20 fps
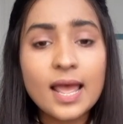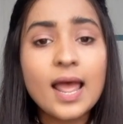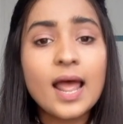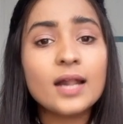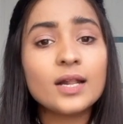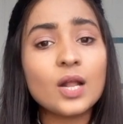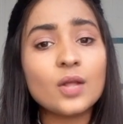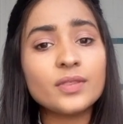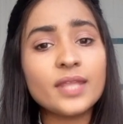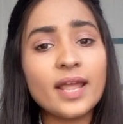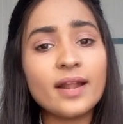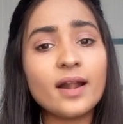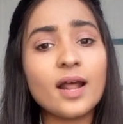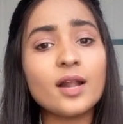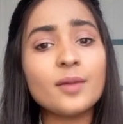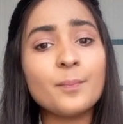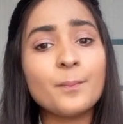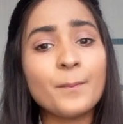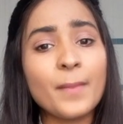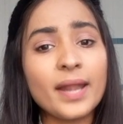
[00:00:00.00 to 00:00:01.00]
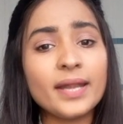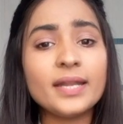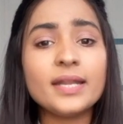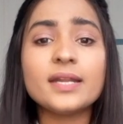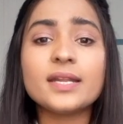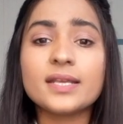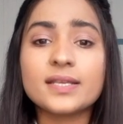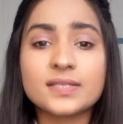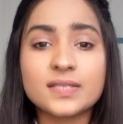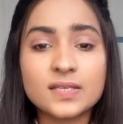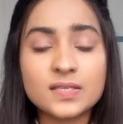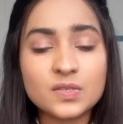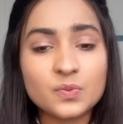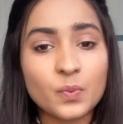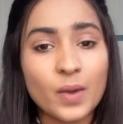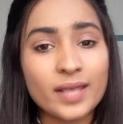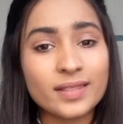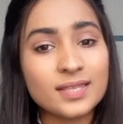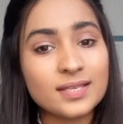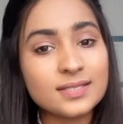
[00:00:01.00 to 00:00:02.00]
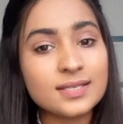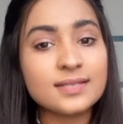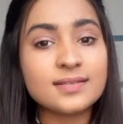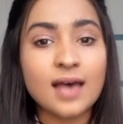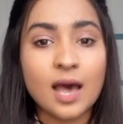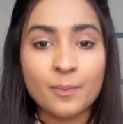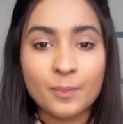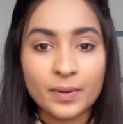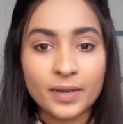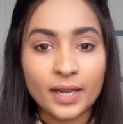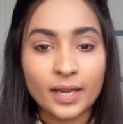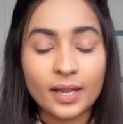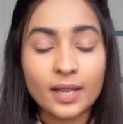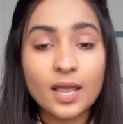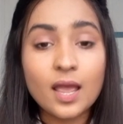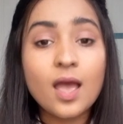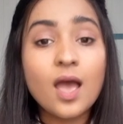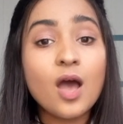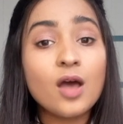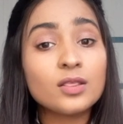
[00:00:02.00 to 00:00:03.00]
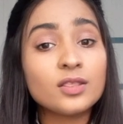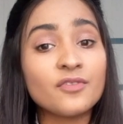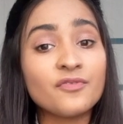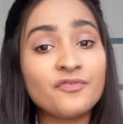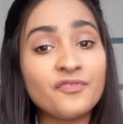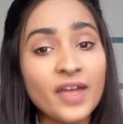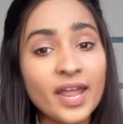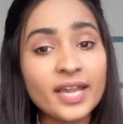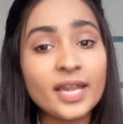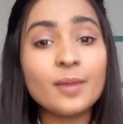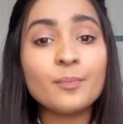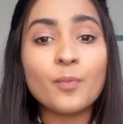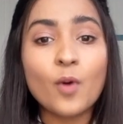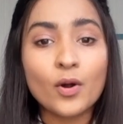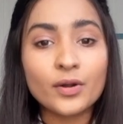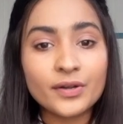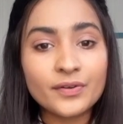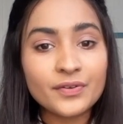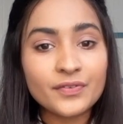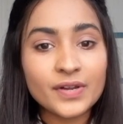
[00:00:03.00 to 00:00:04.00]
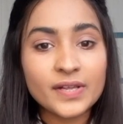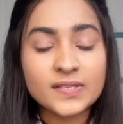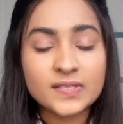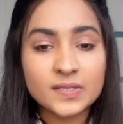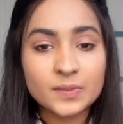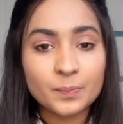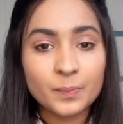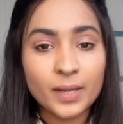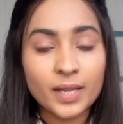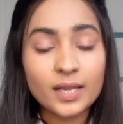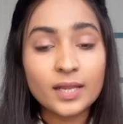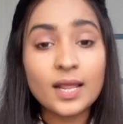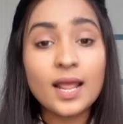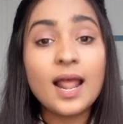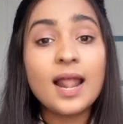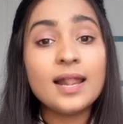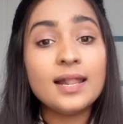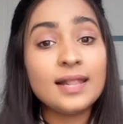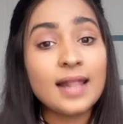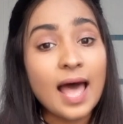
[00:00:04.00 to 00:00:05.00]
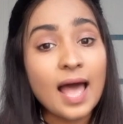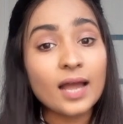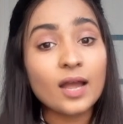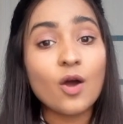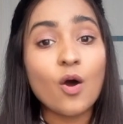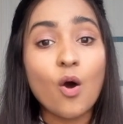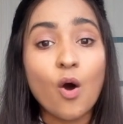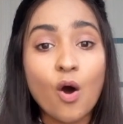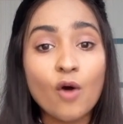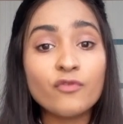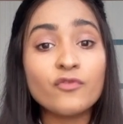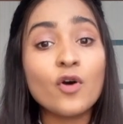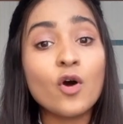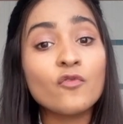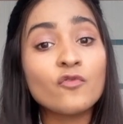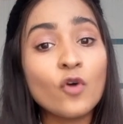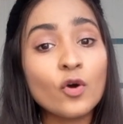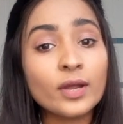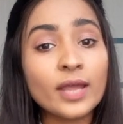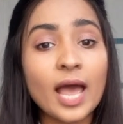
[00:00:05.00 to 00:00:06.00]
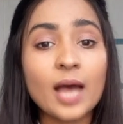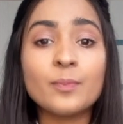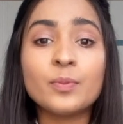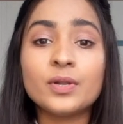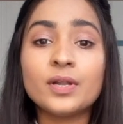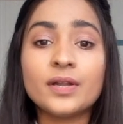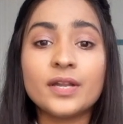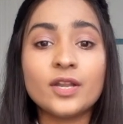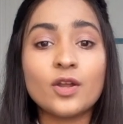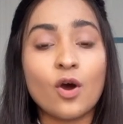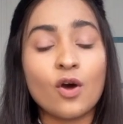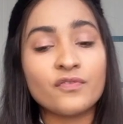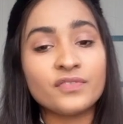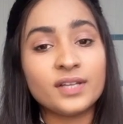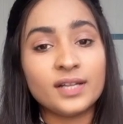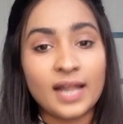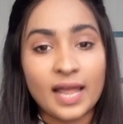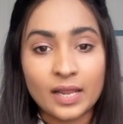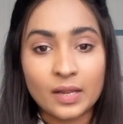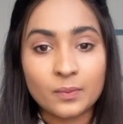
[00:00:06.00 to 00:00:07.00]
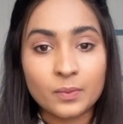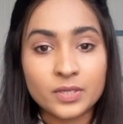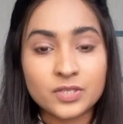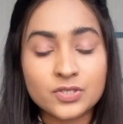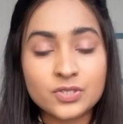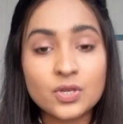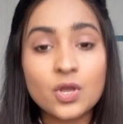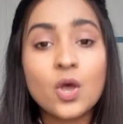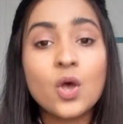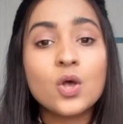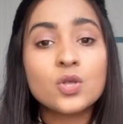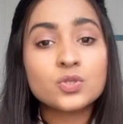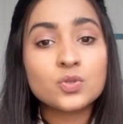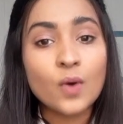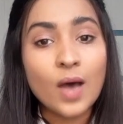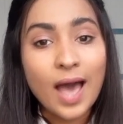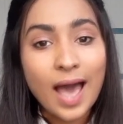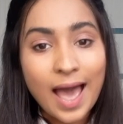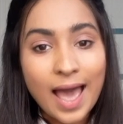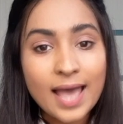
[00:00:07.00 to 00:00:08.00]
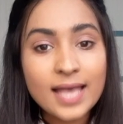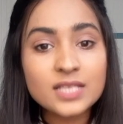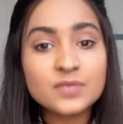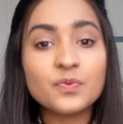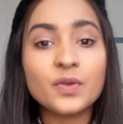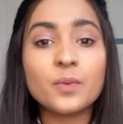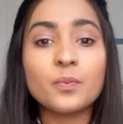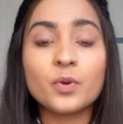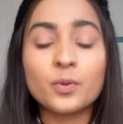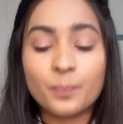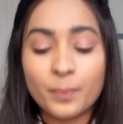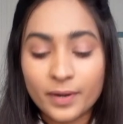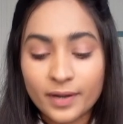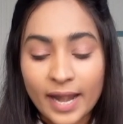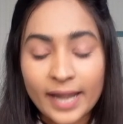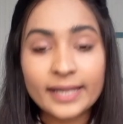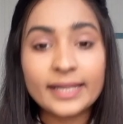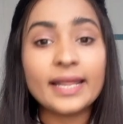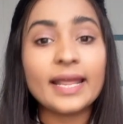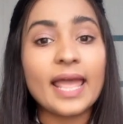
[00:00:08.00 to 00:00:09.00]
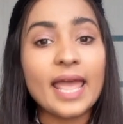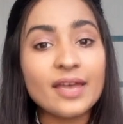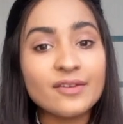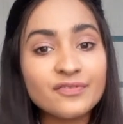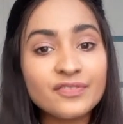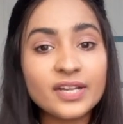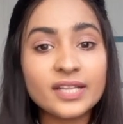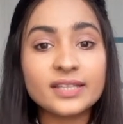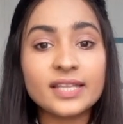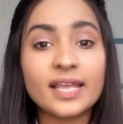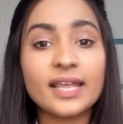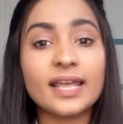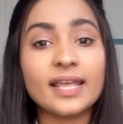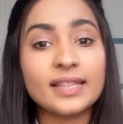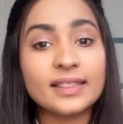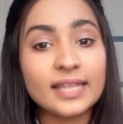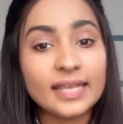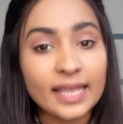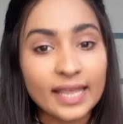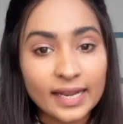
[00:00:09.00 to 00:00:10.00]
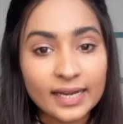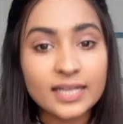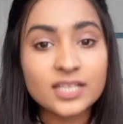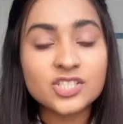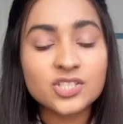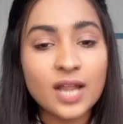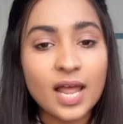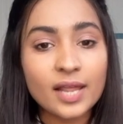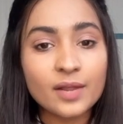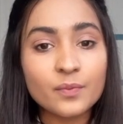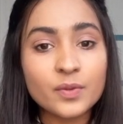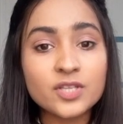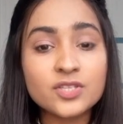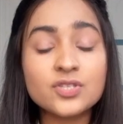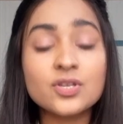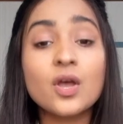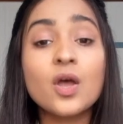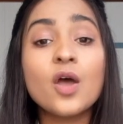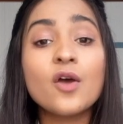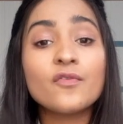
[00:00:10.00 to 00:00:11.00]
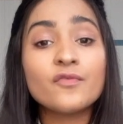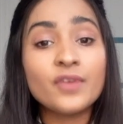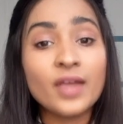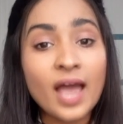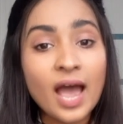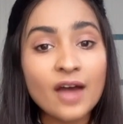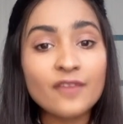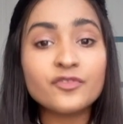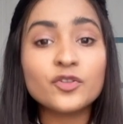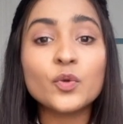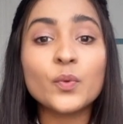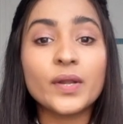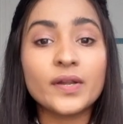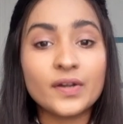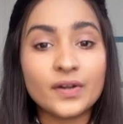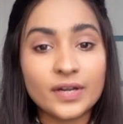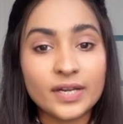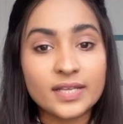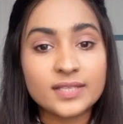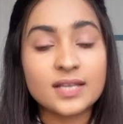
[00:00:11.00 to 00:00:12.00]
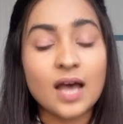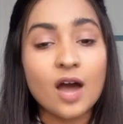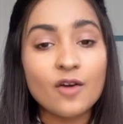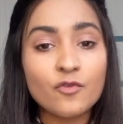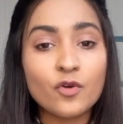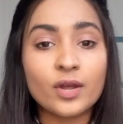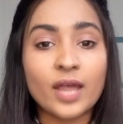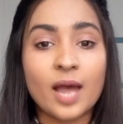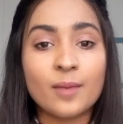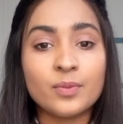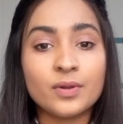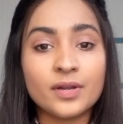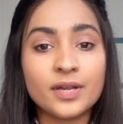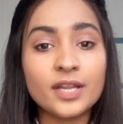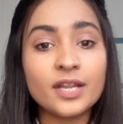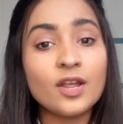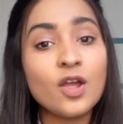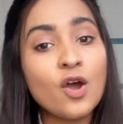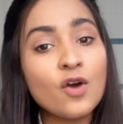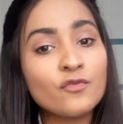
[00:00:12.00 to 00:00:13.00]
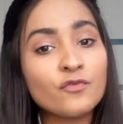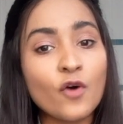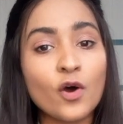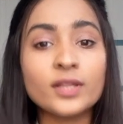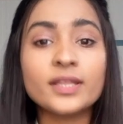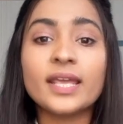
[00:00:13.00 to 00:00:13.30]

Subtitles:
Now there are many reasons why this is happening. The very important reason being lack of vocabulary of the language. So as we would be writing everything in the English language, we have to increase our vocabulary for the